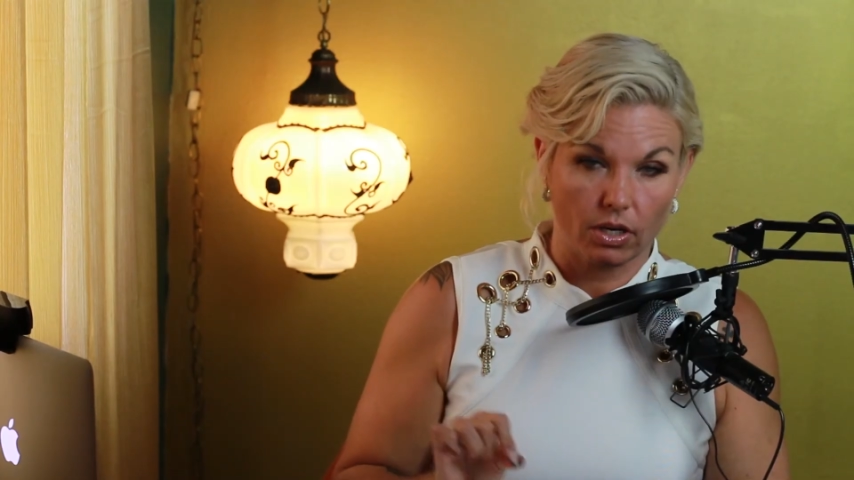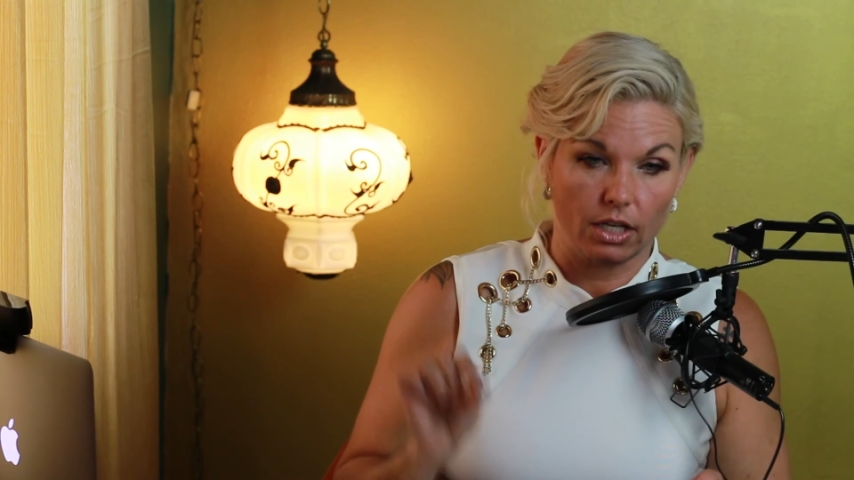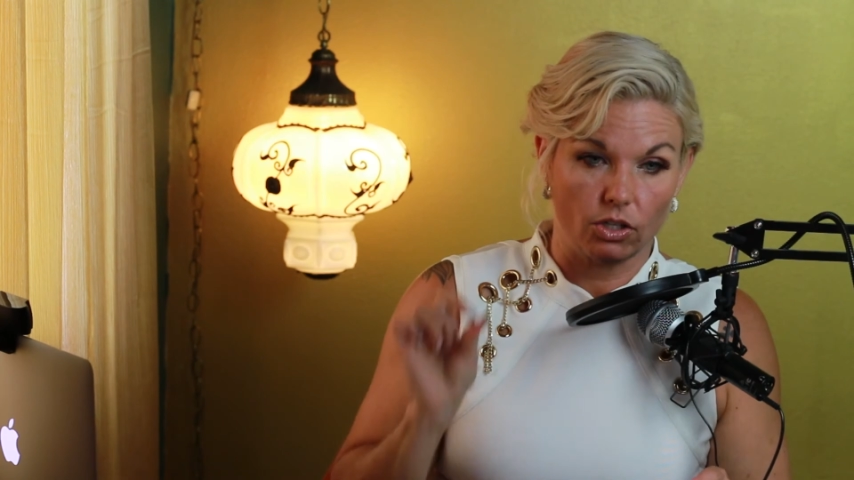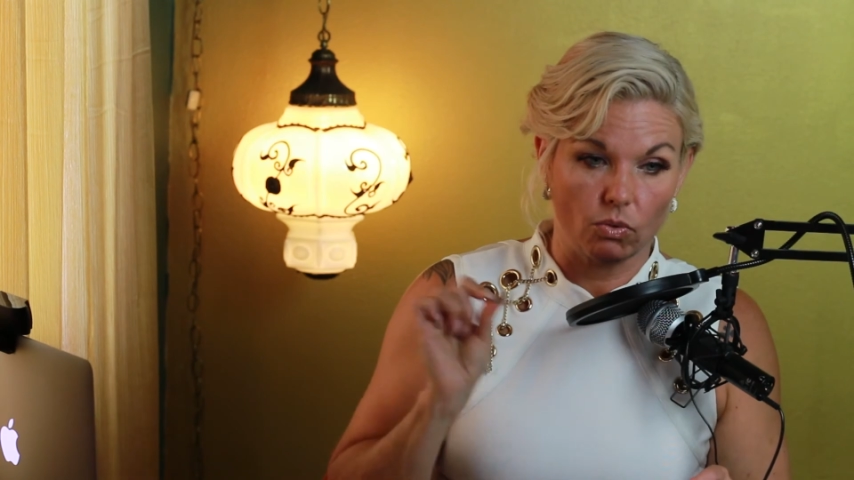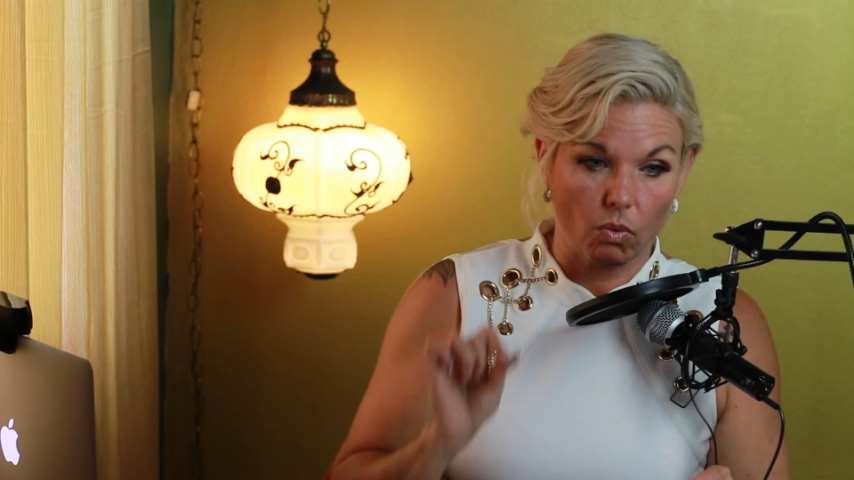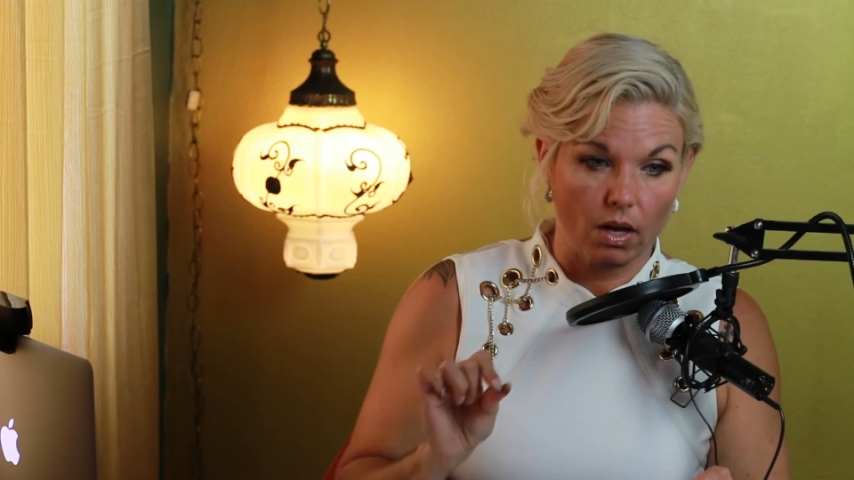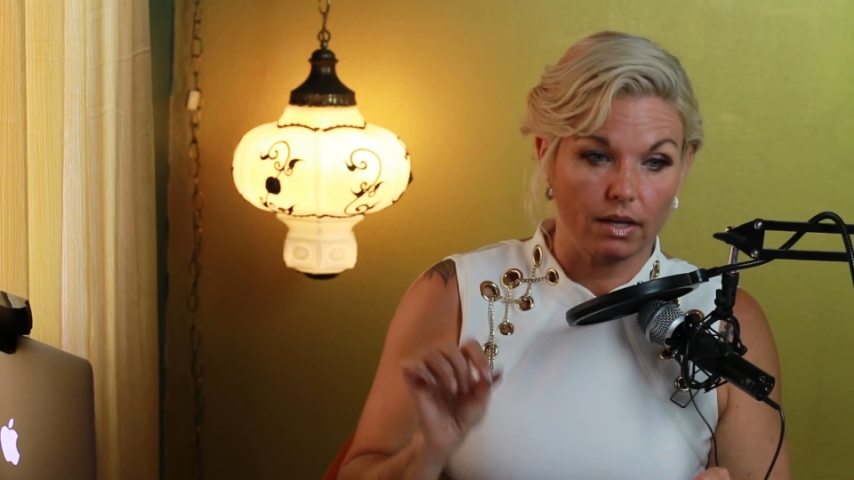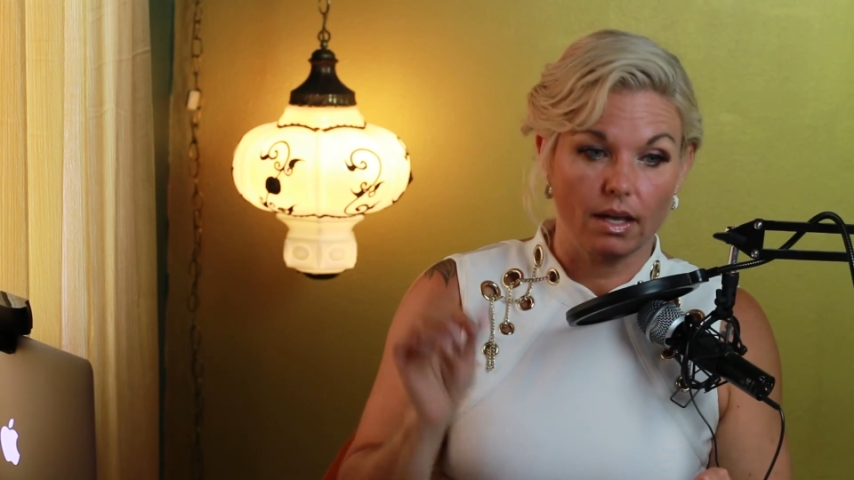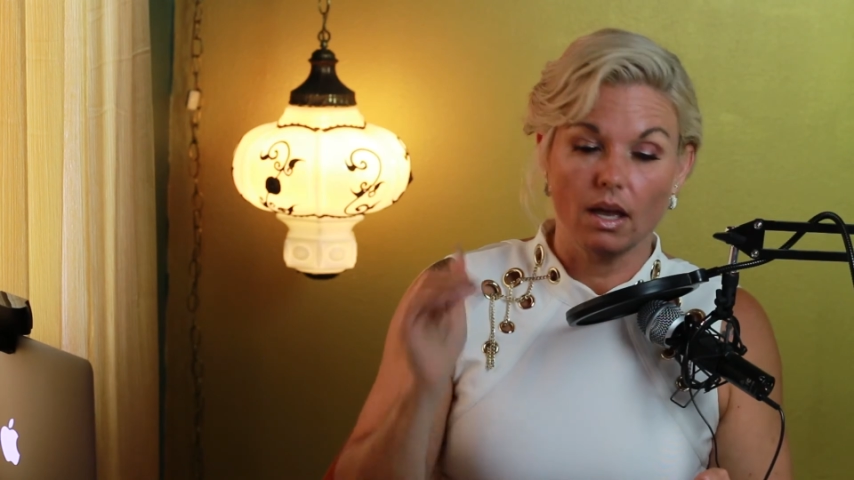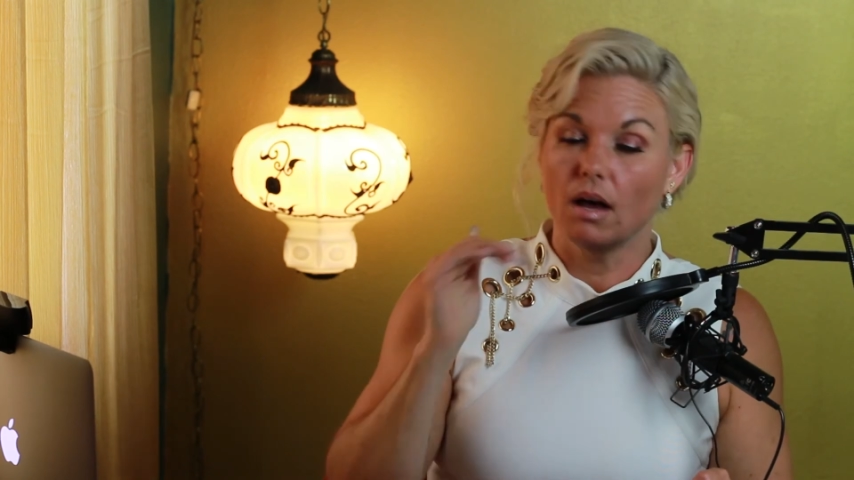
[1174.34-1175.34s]
and you want
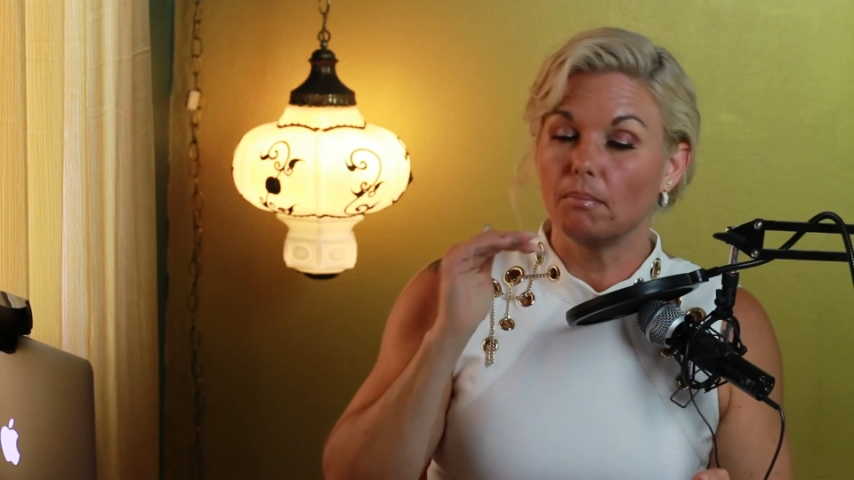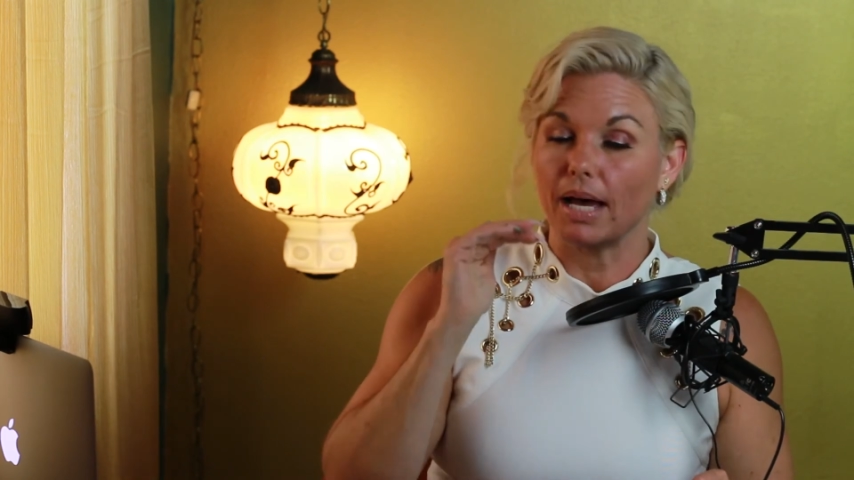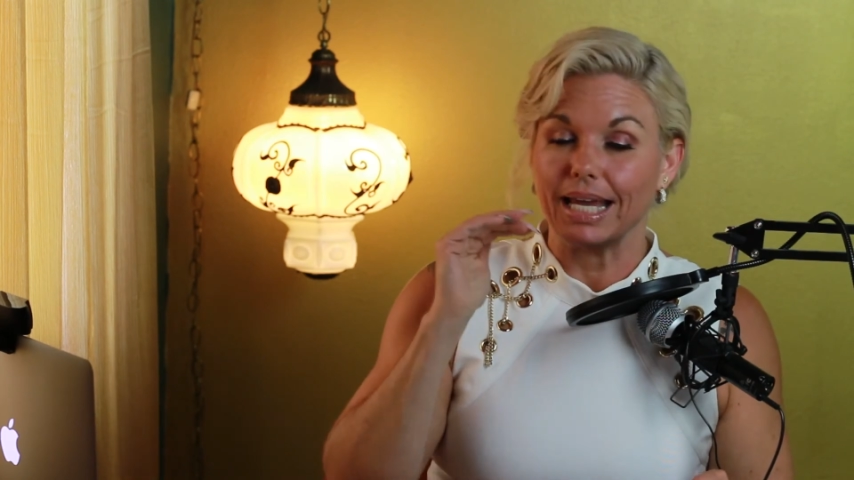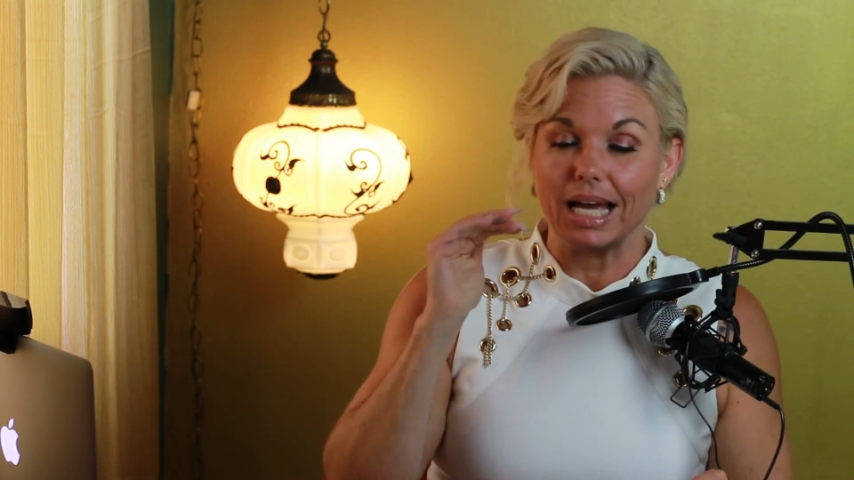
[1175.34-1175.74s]
my